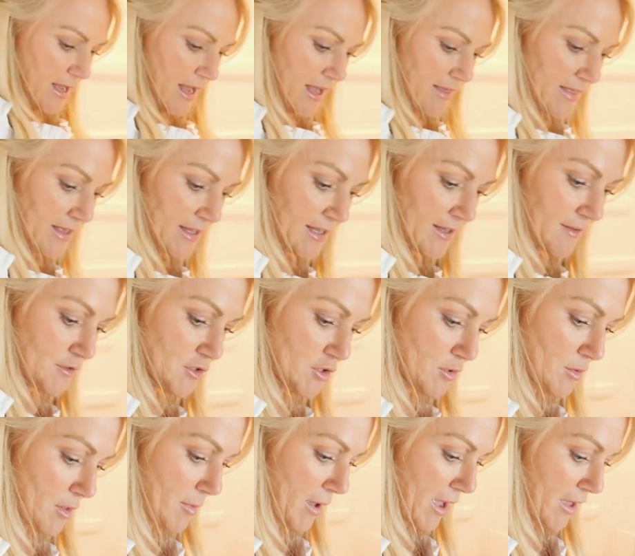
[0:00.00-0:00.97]
and then gives
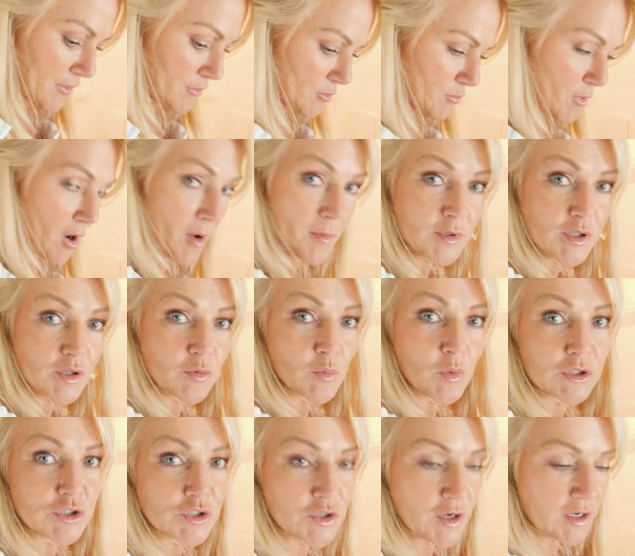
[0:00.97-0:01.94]
you the bathroom option
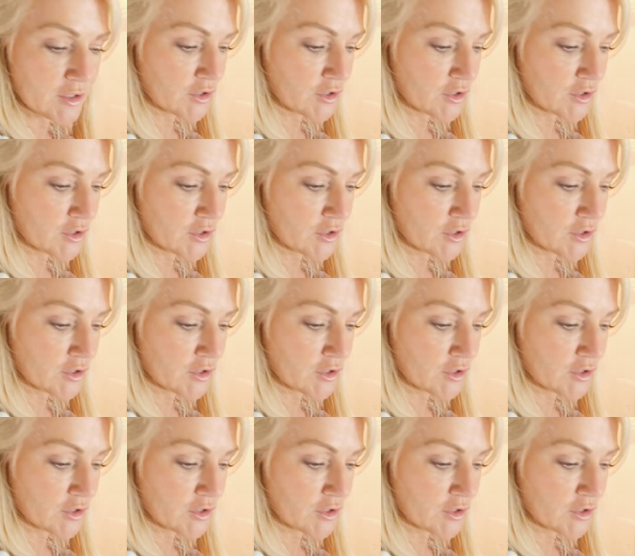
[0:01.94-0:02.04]
once you're